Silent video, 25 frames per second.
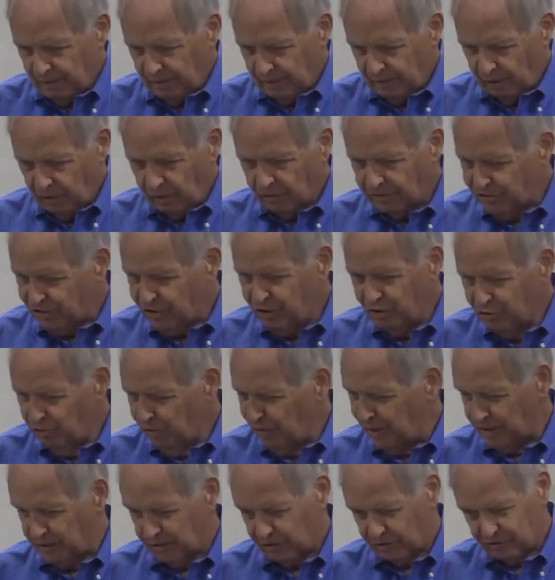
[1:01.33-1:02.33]
those two
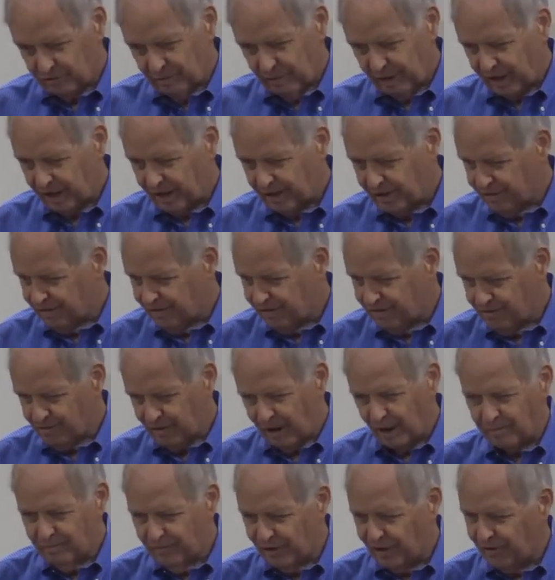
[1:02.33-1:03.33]
widows, my
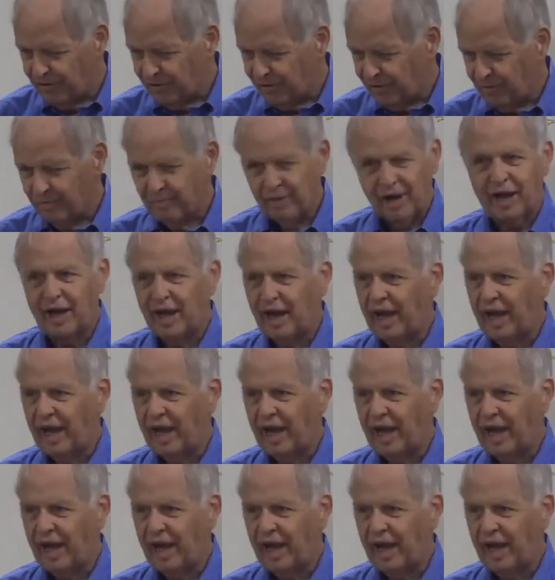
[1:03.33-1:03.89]
grandmother and my